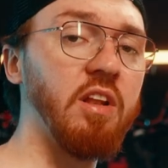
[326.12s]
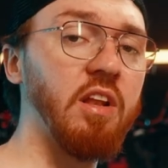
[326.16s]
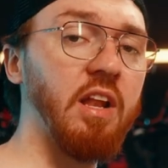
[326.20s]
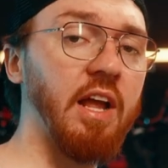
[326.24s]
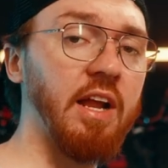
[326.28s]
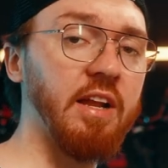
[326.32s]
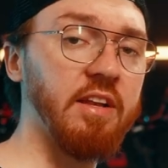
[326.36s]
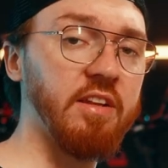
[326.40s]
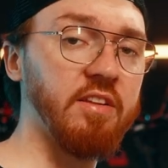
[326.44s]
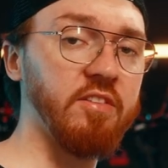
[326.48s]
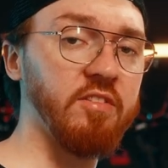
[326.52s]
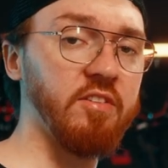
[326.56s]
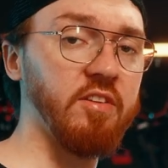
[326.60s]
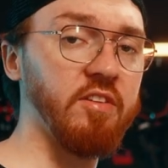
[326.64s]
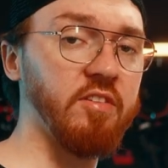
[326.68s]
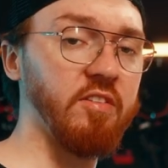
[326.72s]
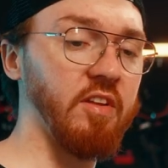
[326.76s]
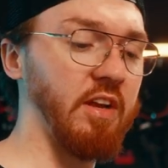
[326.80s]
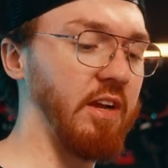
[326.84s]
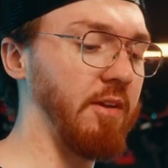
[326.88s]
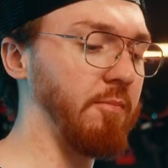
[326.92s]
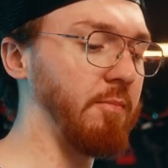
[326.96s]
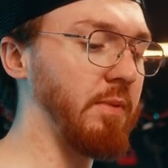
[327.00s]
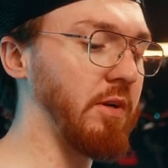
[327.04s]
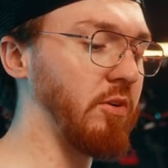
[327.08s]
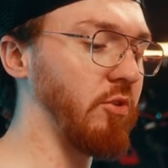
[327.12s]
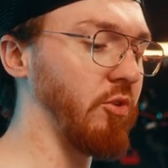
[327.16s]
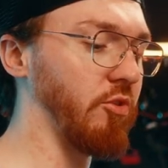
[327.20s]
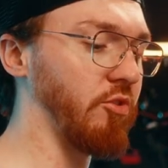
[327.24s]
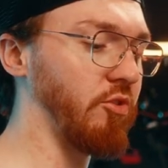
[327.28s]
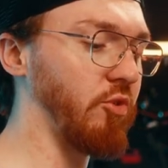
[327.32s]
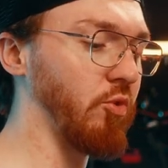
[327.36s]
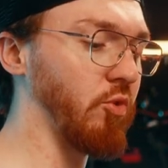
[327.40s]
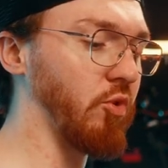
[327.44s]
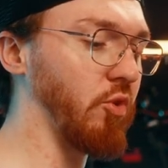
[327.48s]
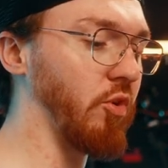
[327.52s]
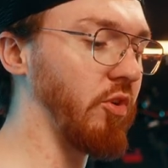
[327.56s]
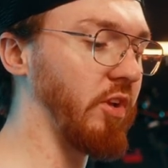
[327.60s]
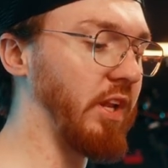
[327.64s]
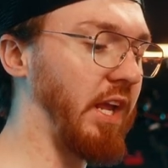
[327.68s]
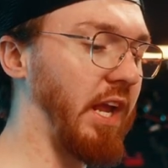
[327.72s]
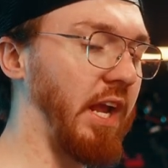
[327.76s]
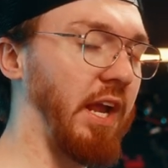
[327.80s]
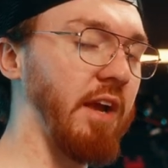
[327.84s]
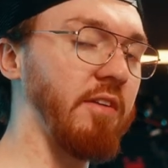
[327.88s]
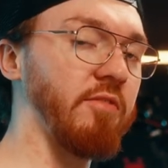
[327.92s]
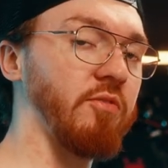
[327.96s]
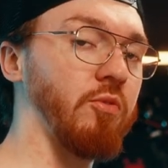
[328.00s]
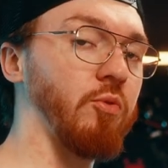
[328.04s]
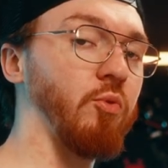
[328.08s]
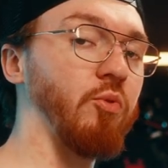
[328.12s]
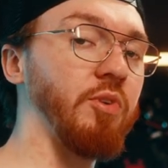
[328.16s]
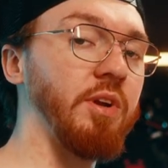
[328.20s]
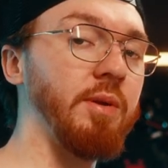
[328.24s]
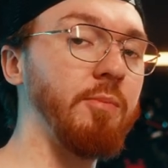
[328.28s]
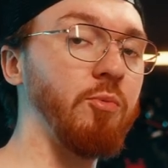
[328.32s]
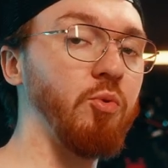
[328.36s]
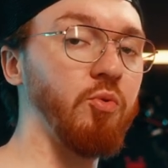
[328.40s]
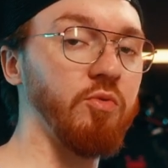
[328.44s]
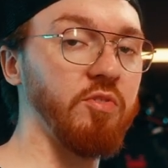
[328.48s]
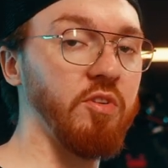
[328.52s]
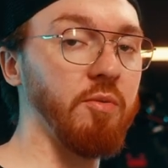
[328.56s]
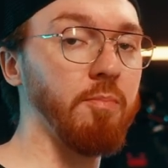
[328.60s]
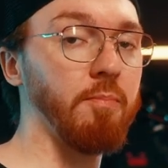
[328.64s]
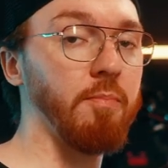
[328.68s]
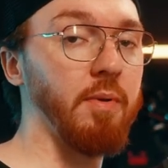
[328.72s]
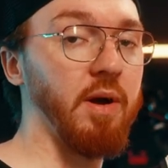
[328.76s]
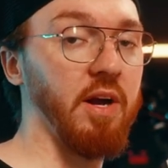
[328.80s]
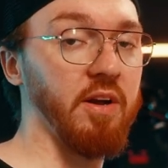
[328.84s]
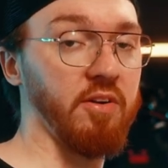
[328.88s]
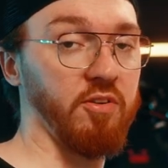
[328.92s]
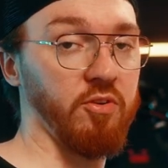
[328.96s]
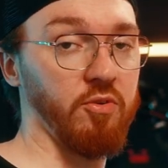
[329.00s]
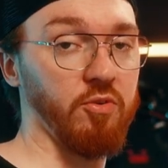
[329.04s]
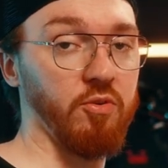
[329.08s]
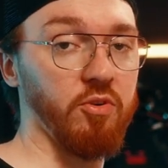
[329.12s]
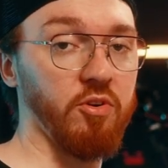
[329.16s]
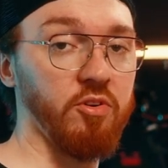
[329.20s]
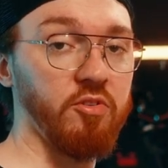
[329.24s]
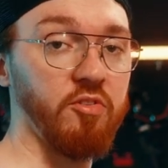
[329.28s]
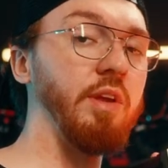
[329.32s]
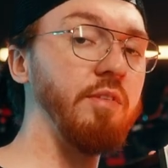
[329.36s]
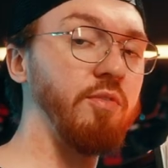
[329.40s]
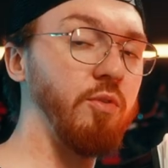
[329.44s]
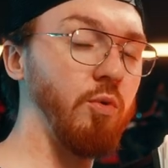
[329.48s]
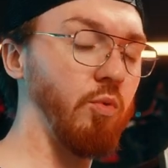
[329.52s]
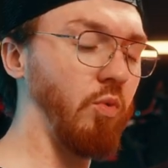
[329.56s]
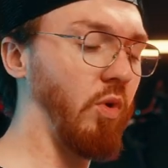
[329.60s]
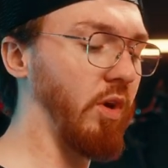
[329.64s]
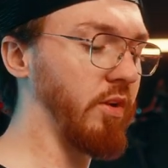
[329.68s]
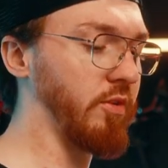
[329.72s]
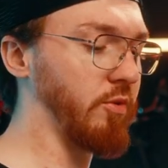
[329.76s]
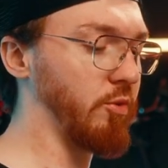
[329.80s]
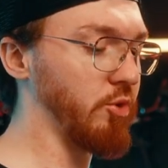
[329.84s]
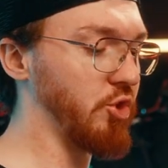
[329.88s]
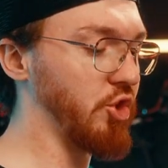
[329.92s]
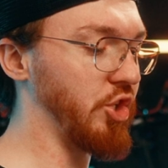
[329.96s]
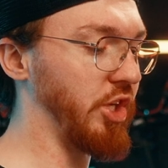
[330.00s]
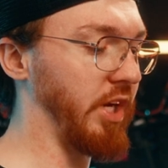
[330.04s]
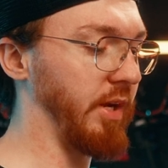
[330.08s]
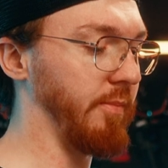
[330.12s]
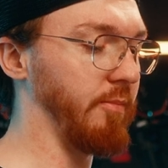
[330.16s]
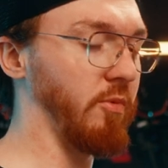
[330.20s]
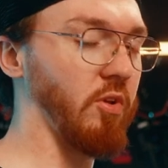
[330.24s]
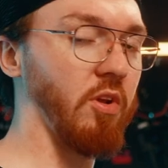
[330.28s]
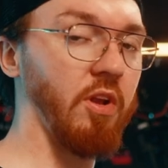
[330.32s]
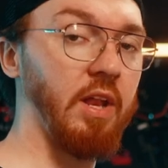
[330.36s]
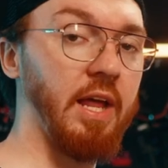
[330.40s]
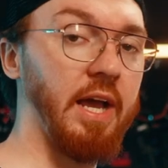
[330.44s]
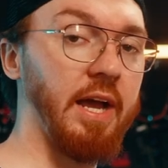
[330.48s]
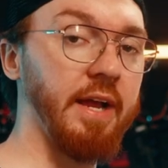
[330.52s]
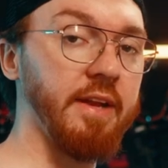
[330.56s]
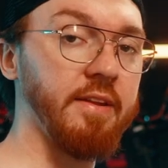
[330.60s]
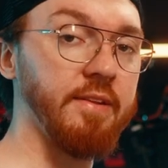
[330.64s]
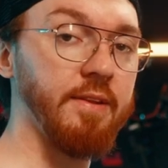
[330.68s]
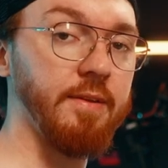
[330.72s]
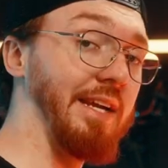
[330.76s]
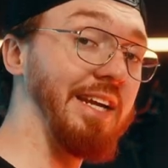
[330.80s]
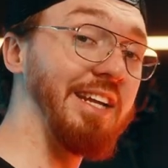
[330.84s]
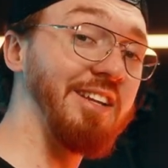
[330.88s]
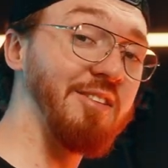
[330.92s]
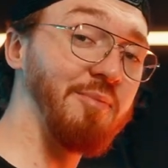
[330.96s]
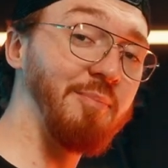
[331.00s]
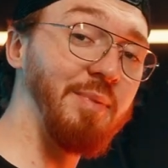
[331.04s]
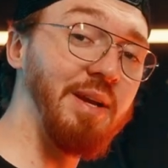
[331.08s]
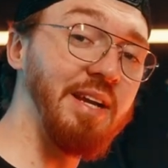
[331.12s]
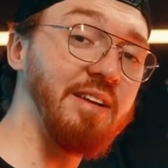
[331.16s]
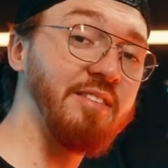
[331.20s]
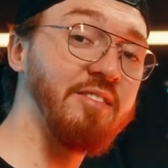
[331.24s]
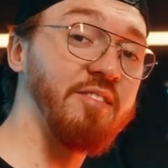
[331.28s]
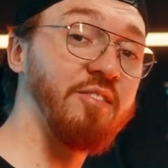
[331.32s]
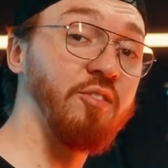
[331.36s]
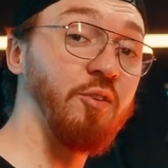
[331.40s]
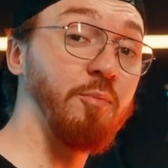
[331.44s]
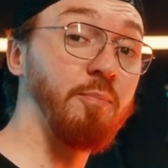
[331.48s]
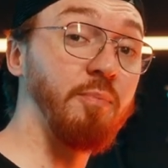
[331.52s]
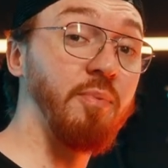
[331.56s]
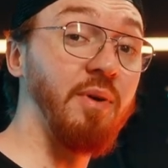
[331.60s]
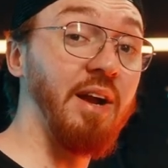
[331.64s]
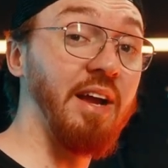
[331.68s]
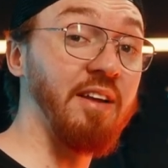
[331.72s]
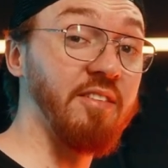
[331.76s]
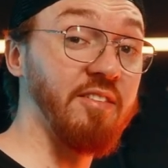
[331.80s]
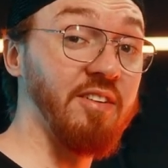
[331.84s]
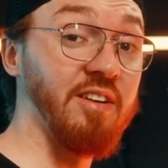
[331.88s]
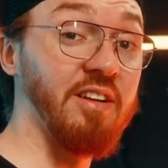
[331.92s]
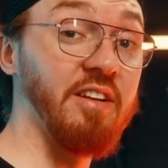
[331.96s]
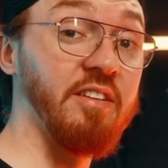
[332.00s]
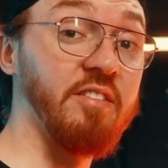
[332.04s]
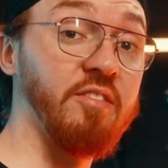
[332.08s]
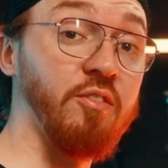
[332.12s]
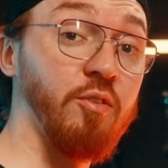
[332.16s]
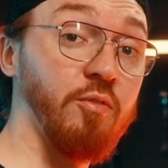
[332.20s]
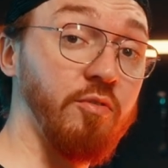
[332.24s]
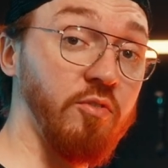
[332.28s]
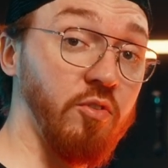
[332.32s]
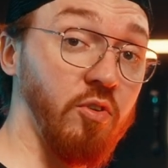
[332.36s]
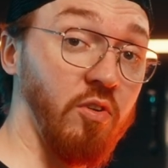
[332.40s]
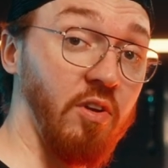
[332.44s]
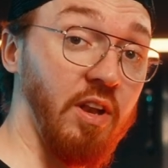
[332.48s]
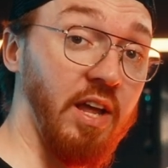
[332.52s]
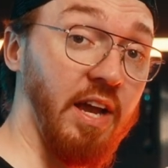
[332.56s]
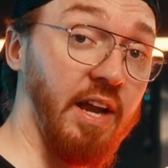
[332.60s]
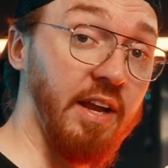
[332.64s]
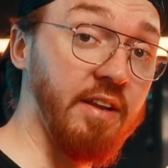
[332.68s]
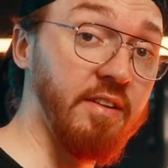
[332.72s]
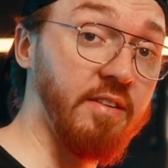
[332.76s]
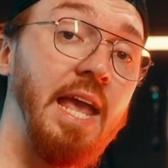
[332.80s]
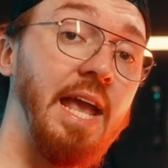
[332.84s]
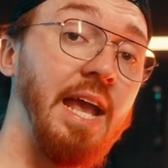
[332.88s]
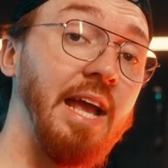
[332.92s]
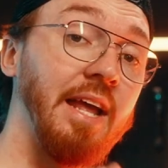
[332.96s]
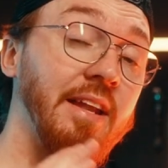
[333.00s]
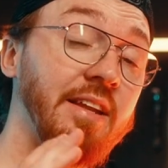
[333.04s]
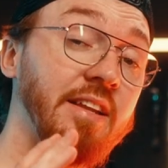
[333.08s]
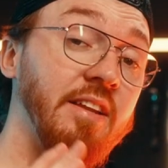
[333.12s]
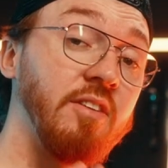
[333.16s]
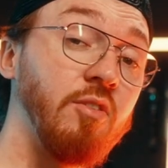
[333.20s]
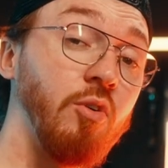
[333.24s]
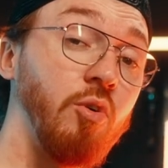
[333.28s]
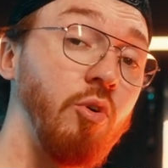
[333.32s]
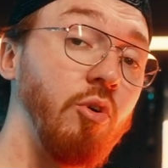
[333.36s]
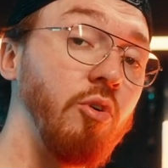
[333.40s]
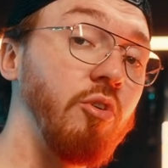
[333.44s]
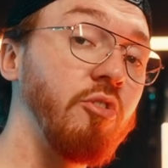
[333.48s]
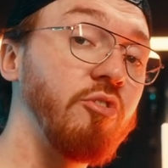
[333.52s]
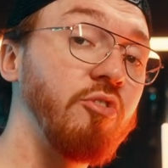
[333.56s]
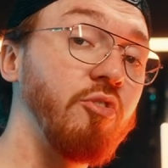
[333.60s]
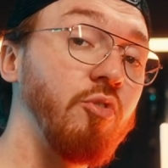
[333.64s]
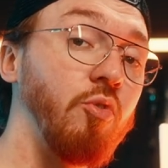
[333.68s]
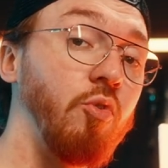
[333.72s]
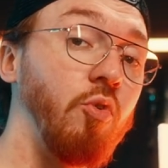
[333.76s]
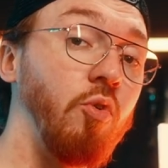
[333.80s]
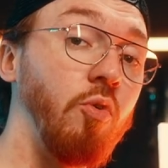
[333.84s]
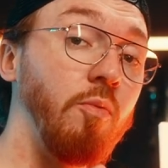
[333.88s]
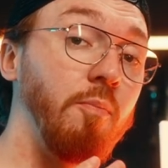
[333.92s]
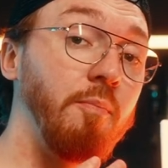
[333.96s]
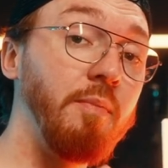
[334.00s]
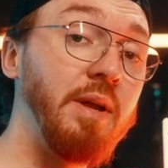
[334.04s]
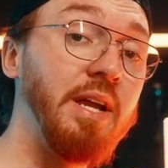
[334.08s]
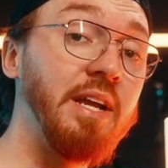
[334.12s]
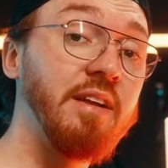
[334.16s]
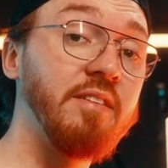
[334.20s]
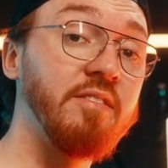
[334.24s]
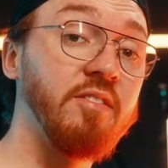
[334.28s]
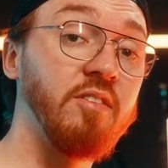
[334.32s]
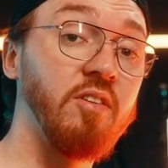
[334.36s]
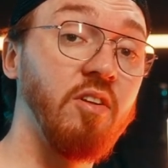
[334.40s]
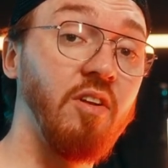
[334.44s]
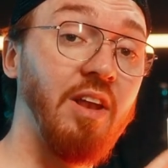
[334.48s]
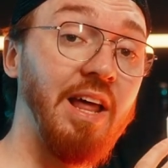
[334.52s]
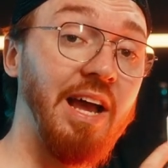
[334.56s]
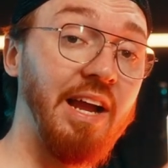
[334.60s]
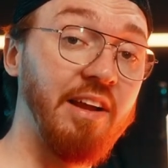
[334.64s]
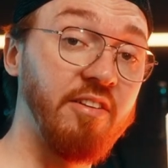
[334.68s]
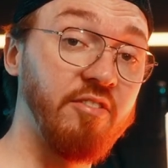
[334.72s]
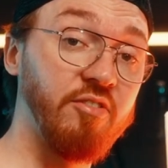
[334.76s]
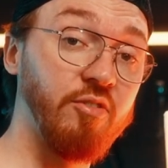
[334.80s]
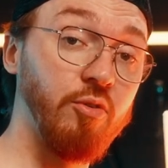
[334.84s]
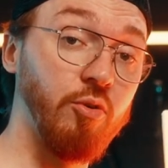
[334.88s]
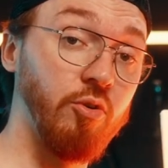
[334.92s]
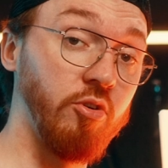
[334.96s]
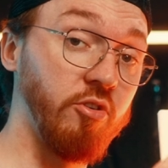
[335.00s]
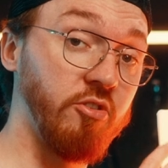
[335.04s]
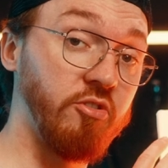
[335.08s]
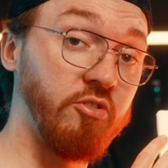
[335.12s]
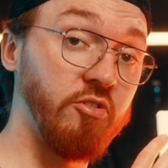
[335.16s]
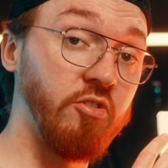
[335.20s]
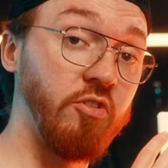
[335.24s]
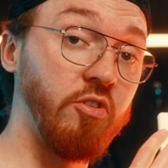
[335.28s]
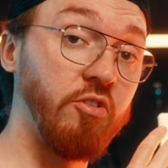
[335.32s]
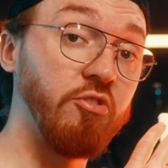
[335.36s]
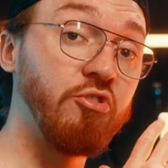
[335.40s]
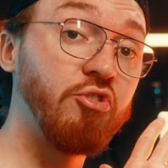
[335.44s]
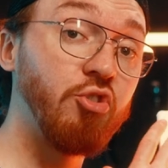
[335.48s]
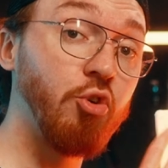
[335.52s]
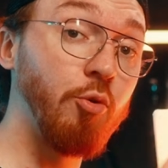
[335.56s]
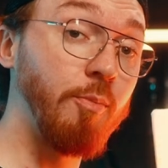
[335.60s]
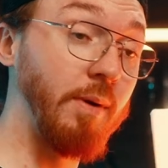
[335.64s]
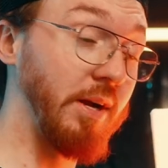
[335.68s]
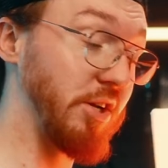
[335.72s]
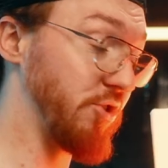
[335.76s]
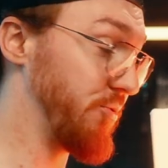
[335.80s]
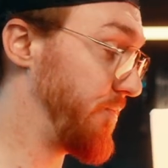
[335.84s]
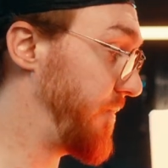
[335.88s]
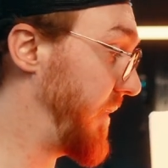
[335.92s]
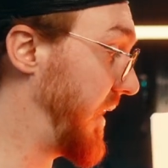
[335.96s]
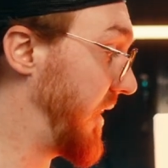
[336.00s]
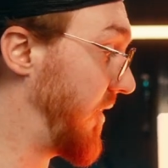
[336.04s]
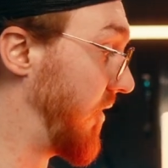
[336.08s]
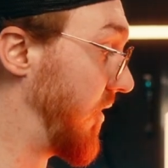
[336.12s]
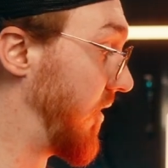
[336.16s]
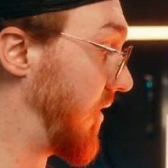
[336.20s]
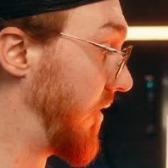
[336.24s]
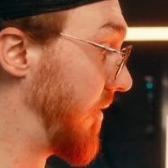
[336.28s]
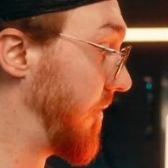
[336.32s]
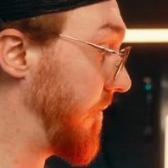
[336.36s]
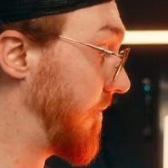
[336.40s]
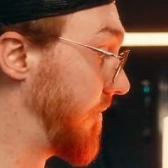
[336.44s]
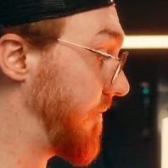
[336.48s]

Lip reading: like this design because you don't have to remove the barn doors if you want to shape the light. It makes surprisingly softer light, and it also makes the light source so much bigger.